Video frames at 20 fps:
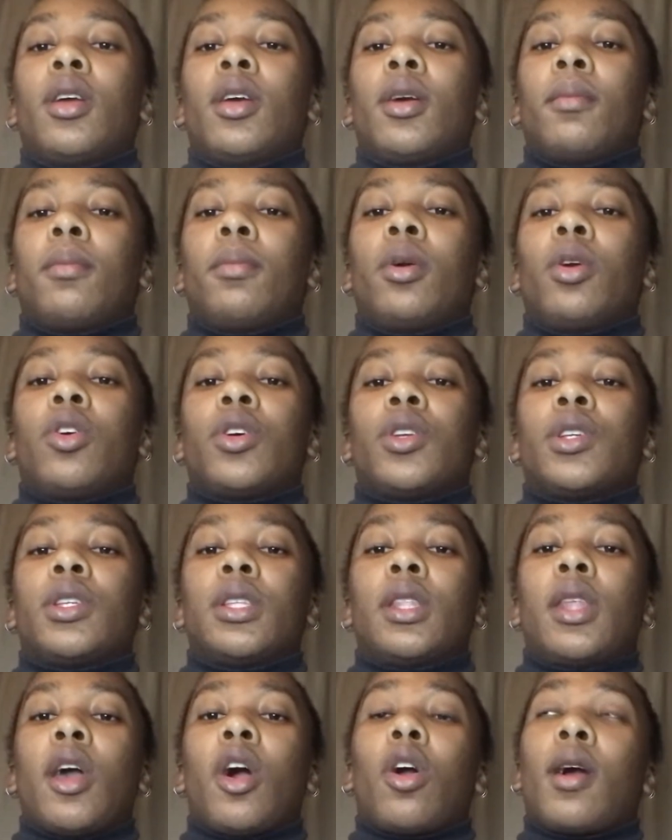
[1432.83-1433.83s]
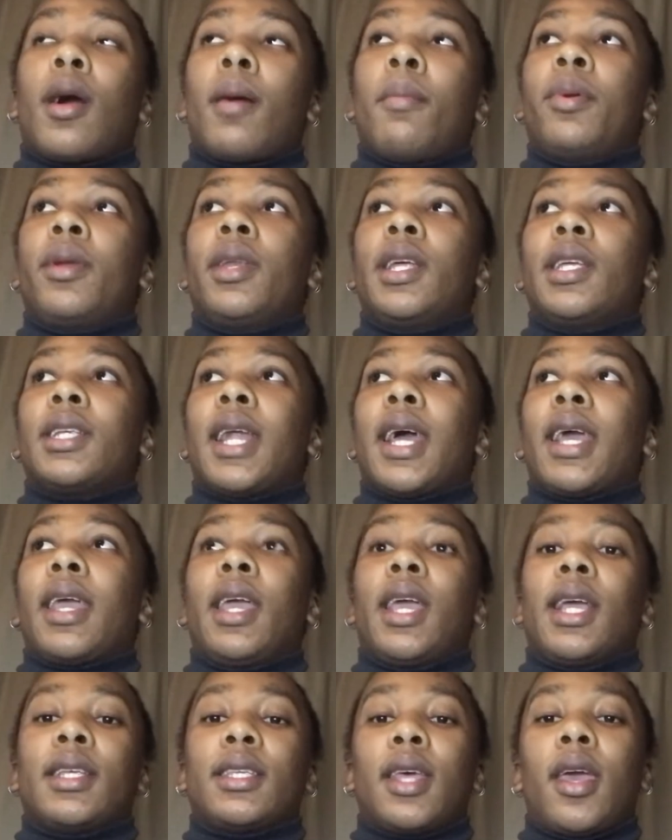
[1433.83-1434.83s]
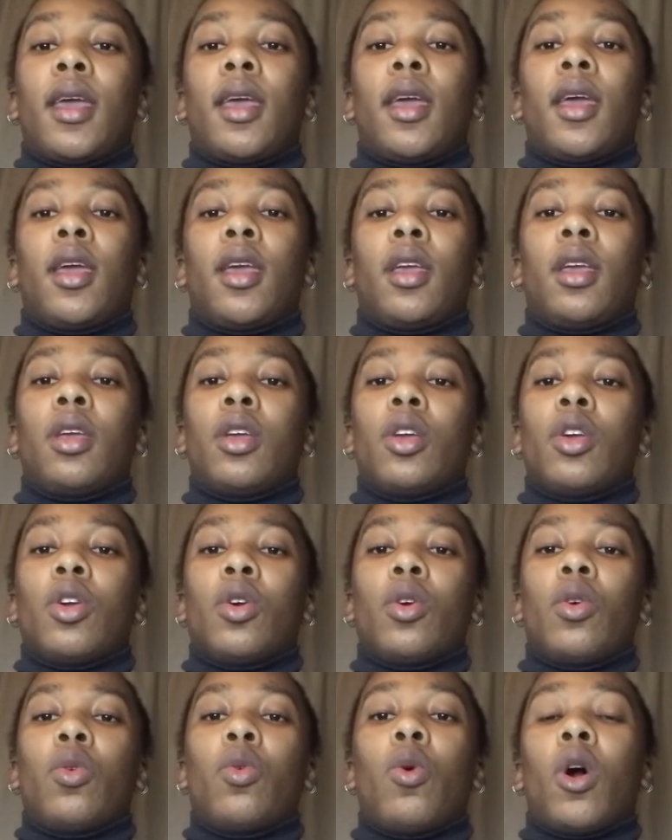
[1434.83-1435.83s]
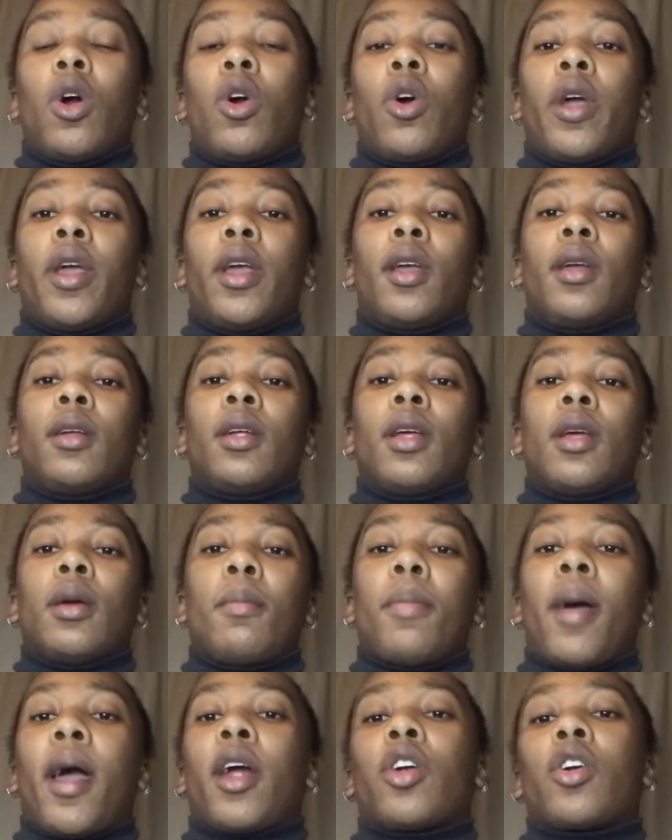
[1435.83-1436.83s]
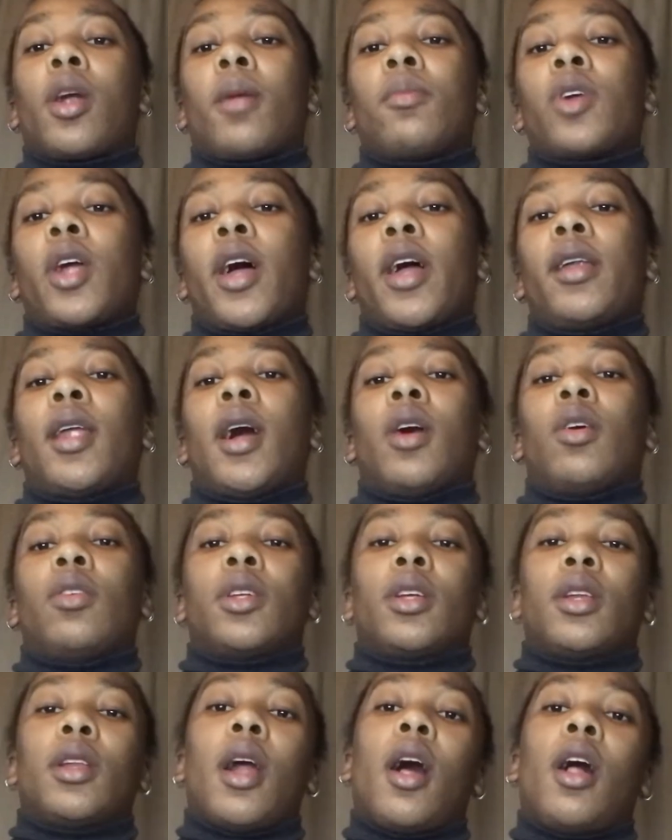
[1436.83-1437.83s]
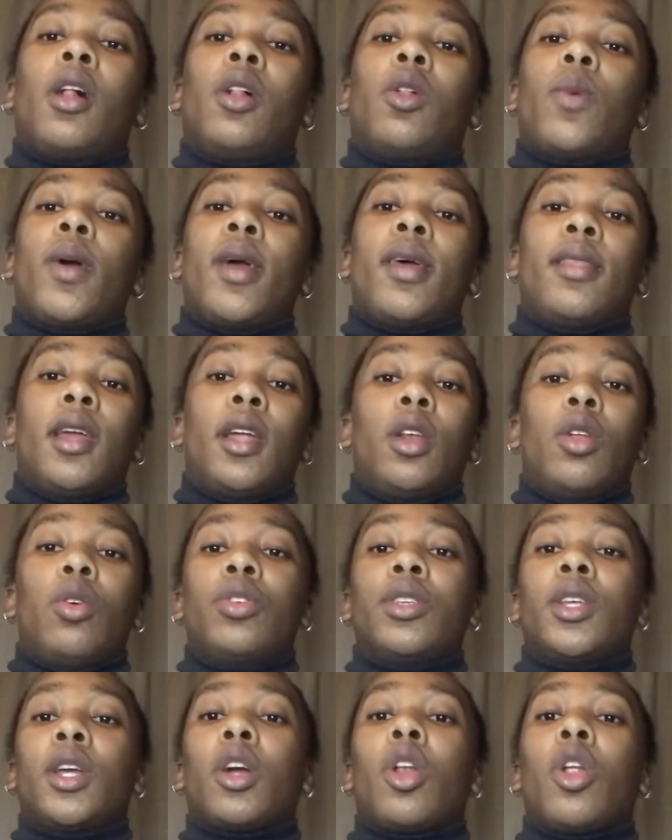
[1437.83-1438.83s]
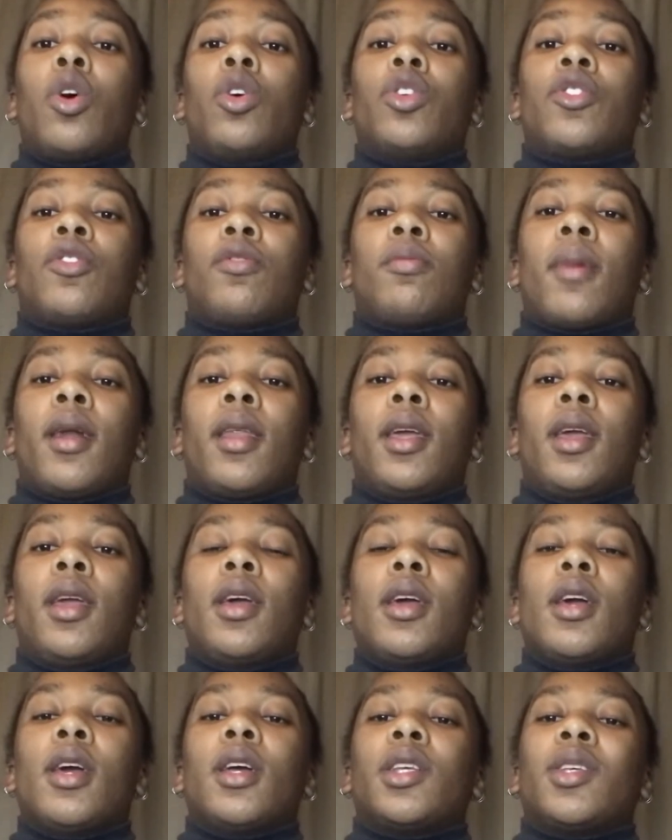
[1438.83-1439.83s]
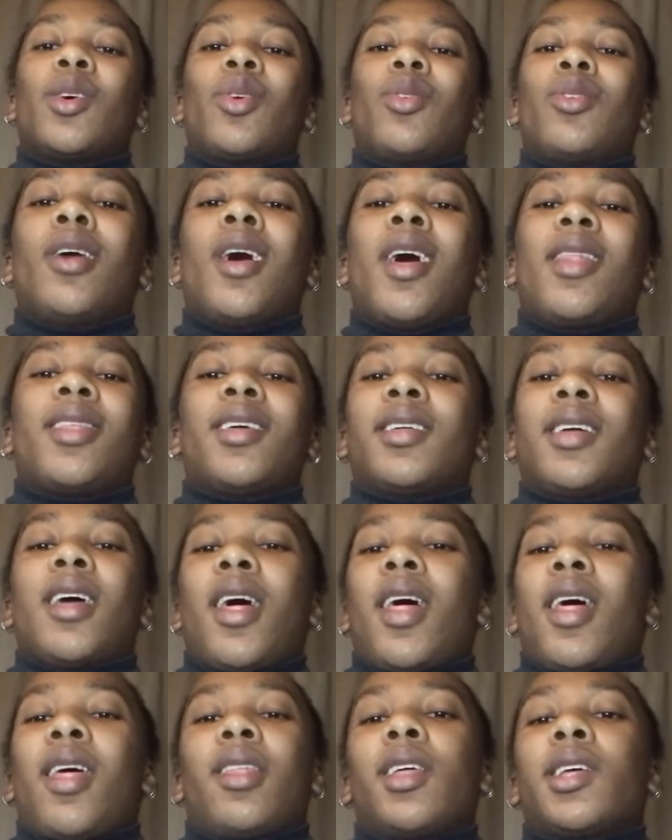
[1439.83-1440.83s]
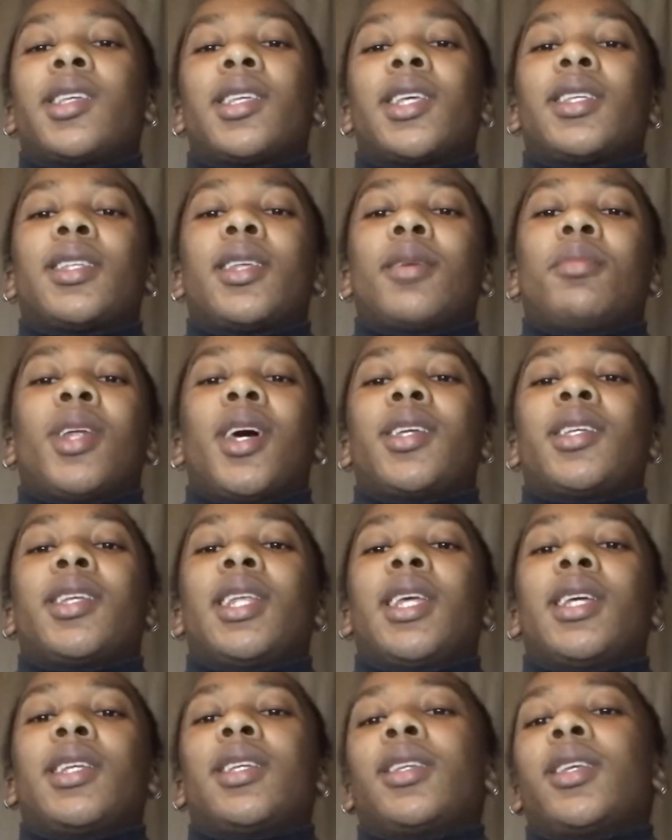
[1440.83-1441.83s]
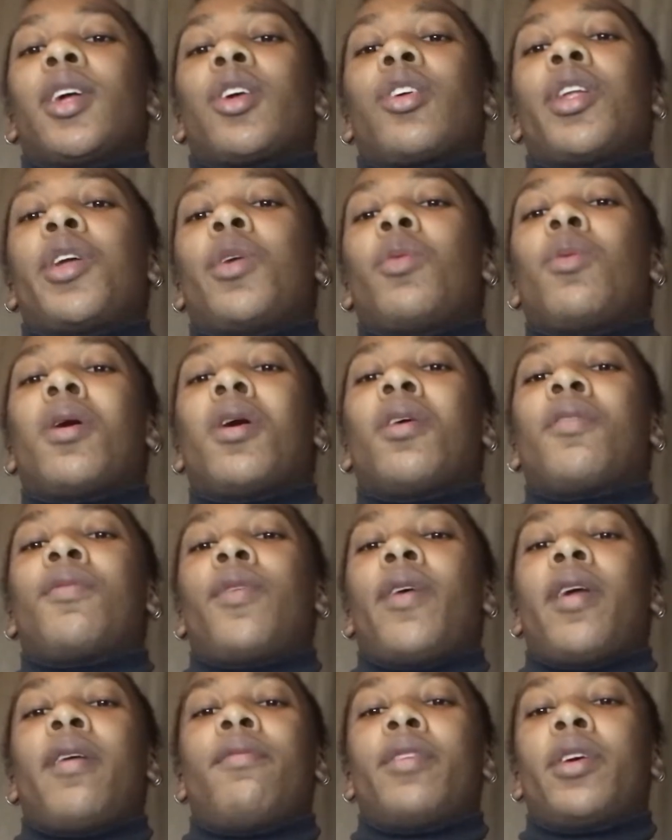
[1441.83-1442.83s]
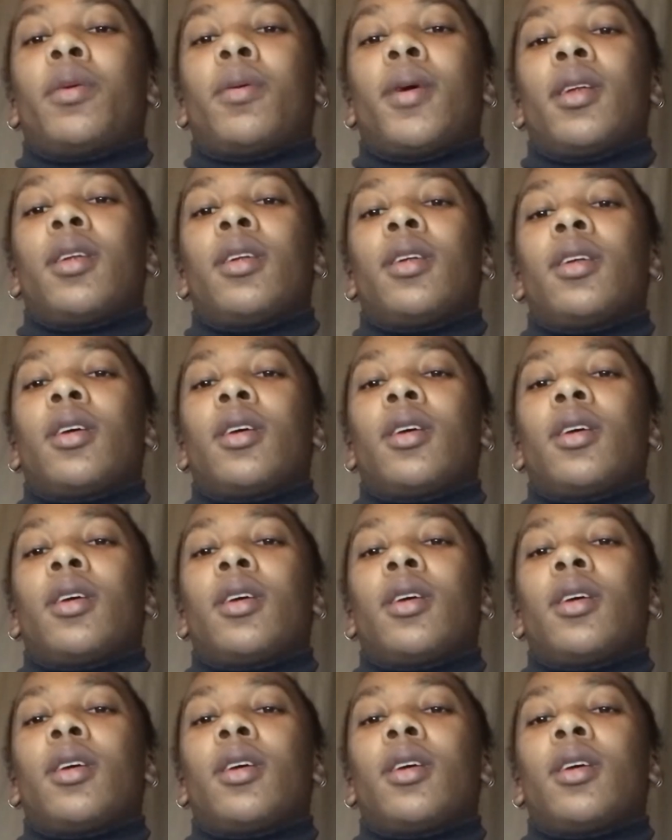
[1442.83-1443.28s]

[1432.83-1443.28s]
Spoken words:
because there are companies like SAA who are going bankrupt right now, Danal, where they're losing loads of money. So this system doesn't necessarily work for everyone.